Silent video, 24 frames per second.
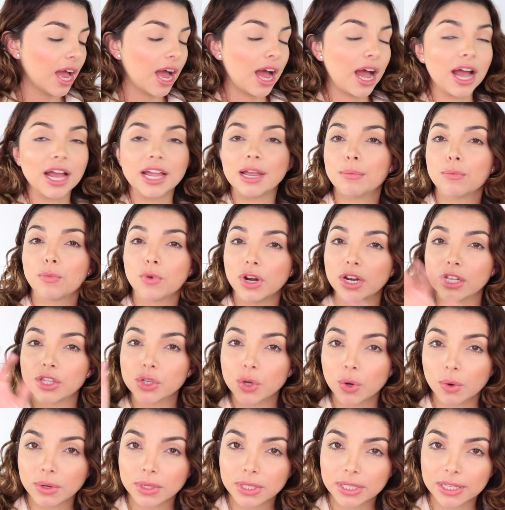I am ready
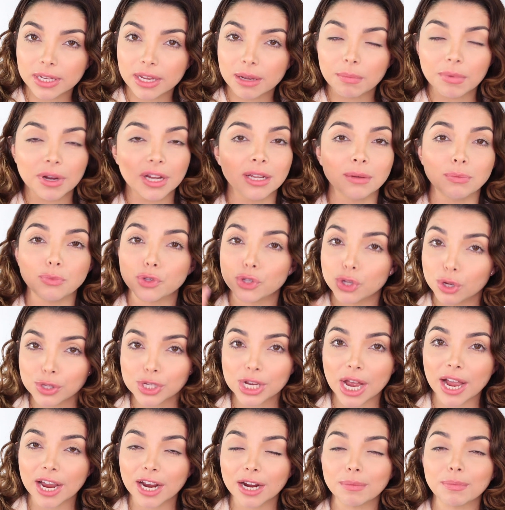to go to sleep. I am so
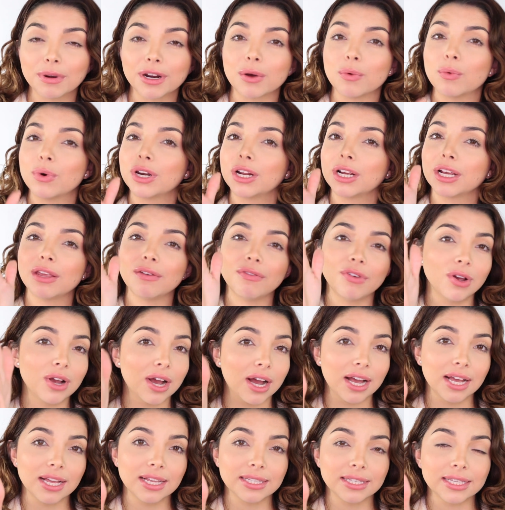tired, but I want to give you
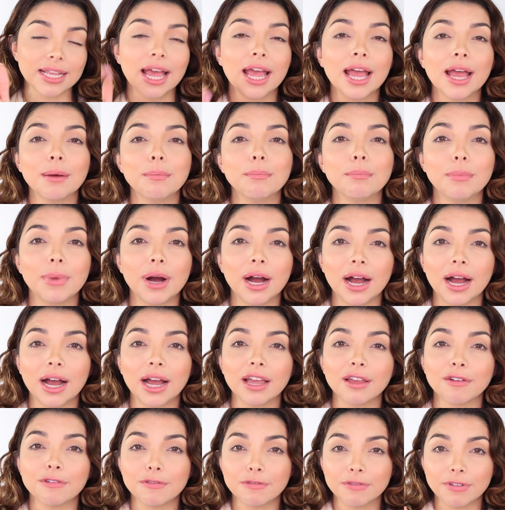guys
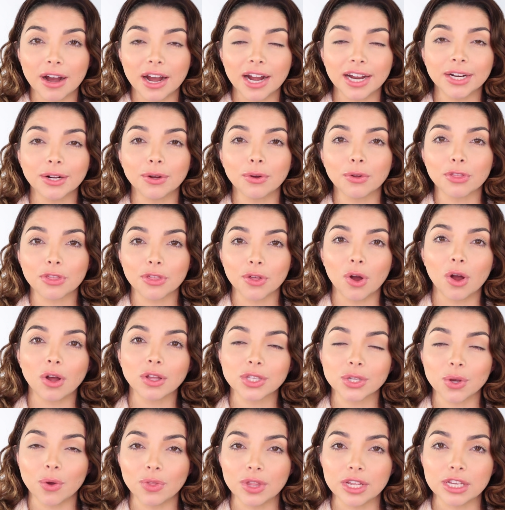my final
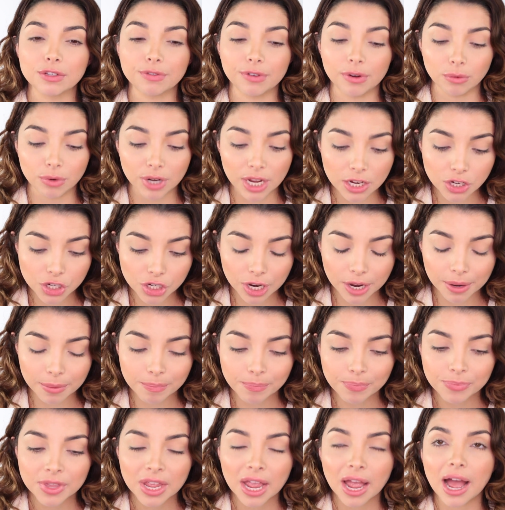thoughts on this
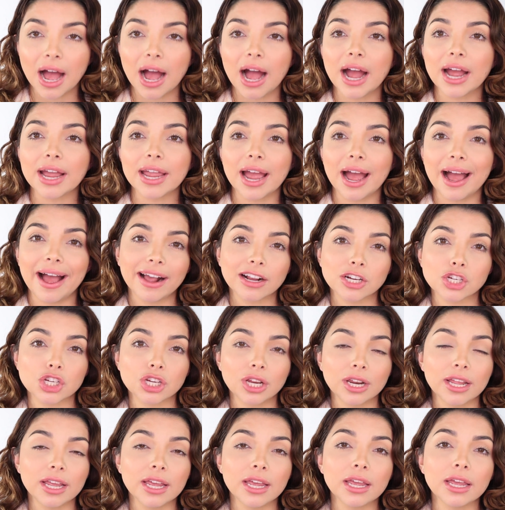foundation. I
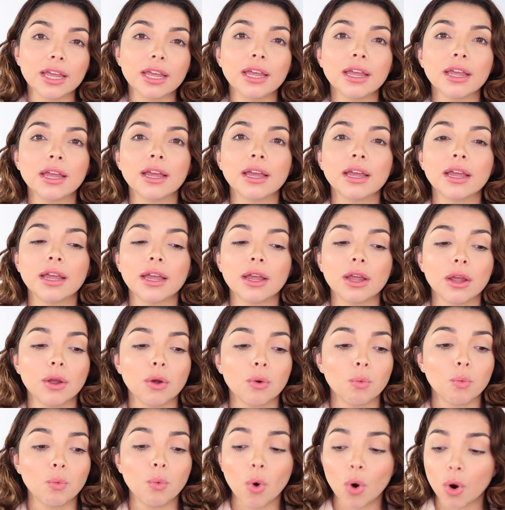actually
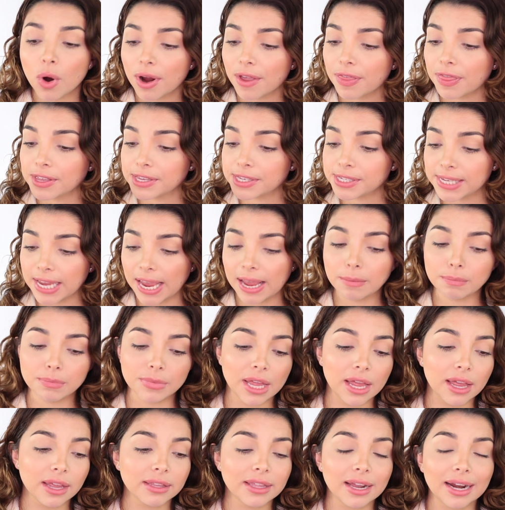wore the same
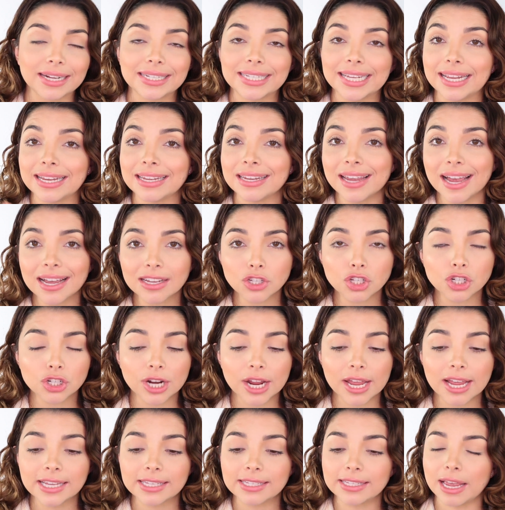thing that I did
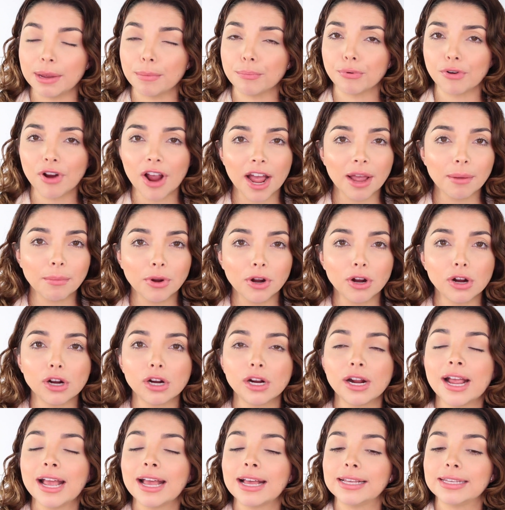yesterday, same primer,
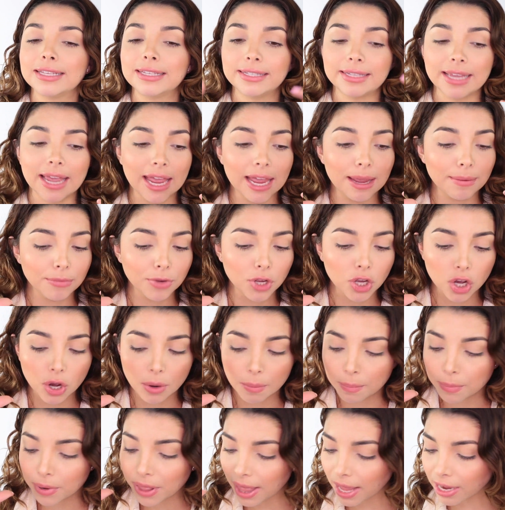same
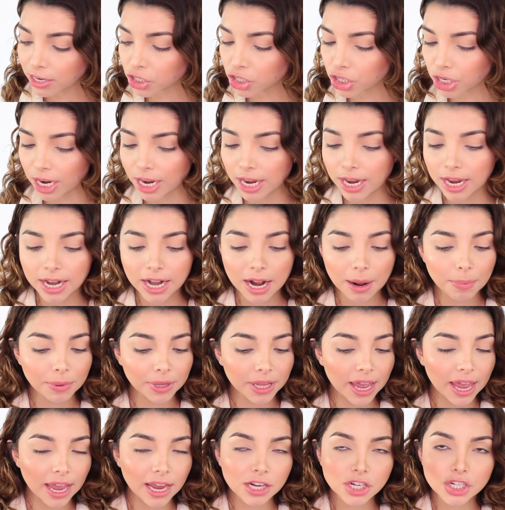complexion
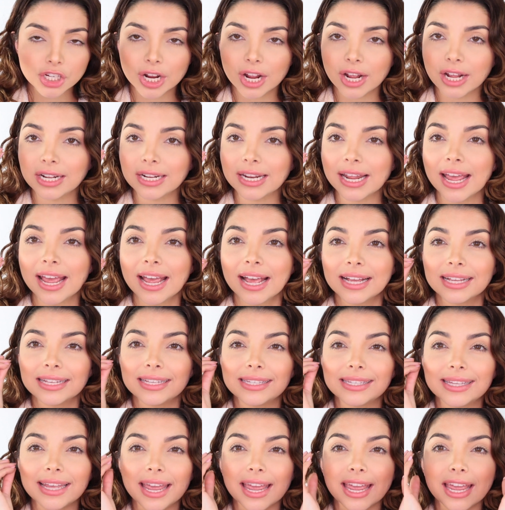application,
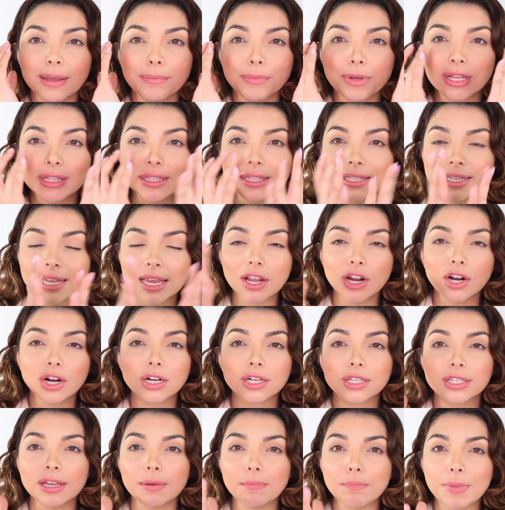same
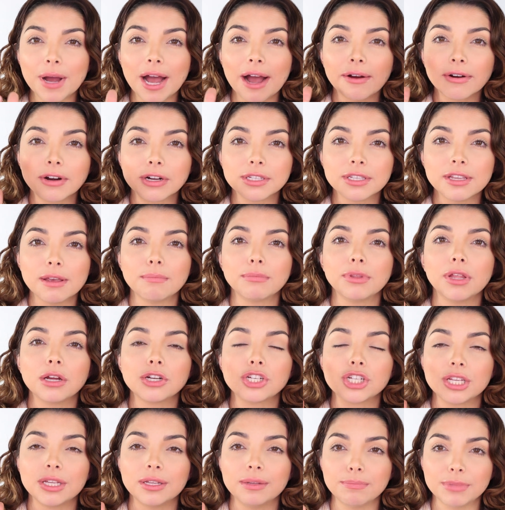concealer, same powder, same
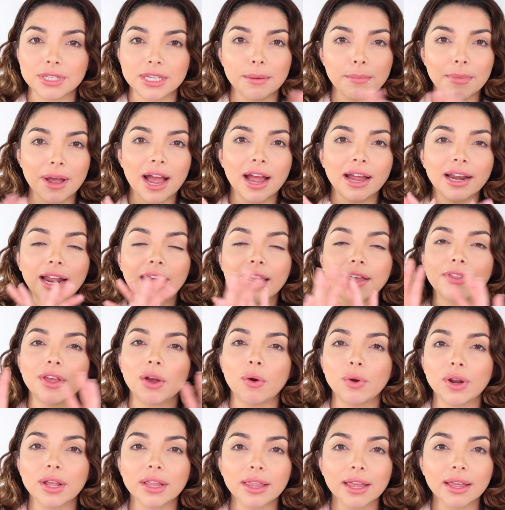blush, same highlight. The
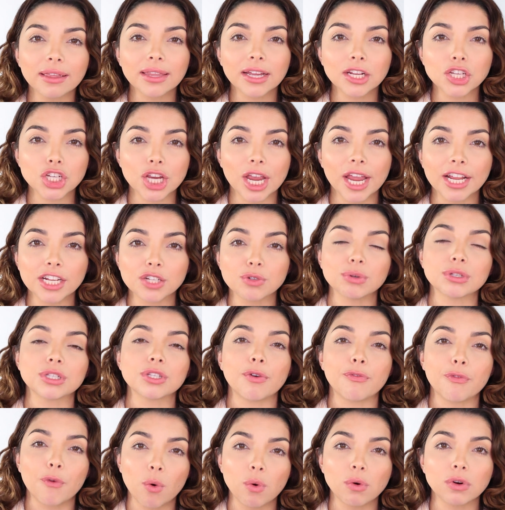only thing that changed was,
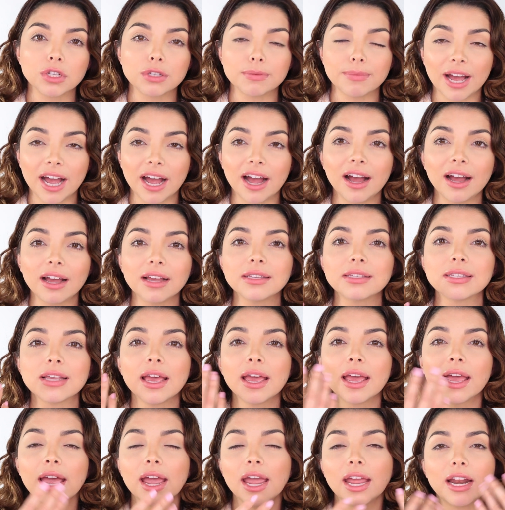of course, my eyes,
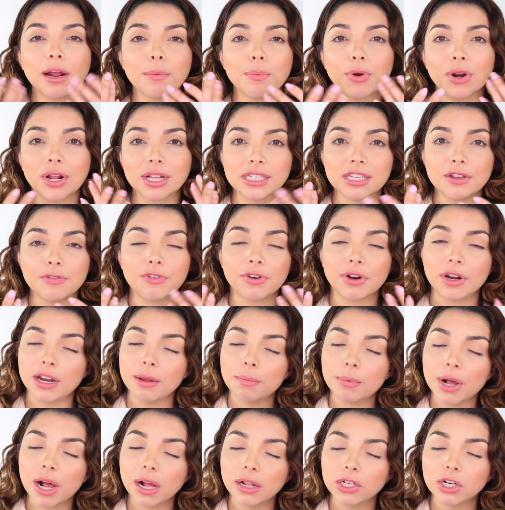and I put a different
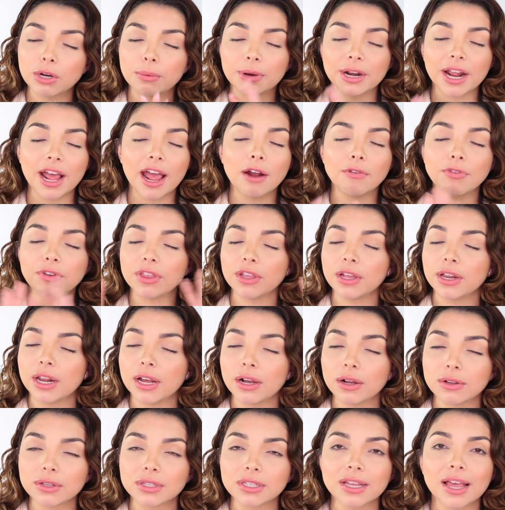lip color, but everything
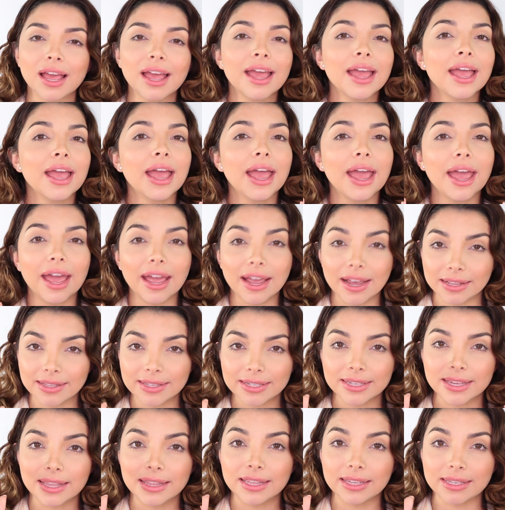else,
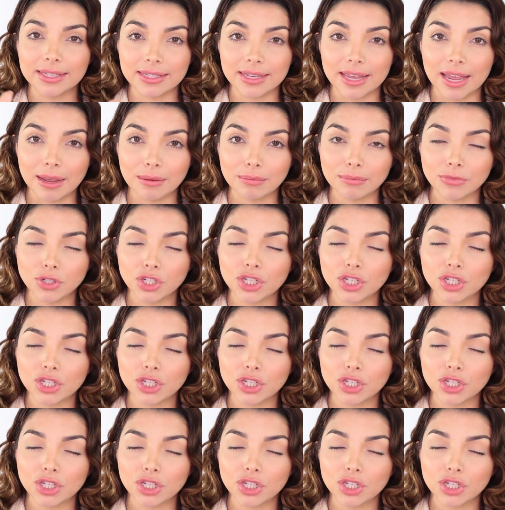it's the same.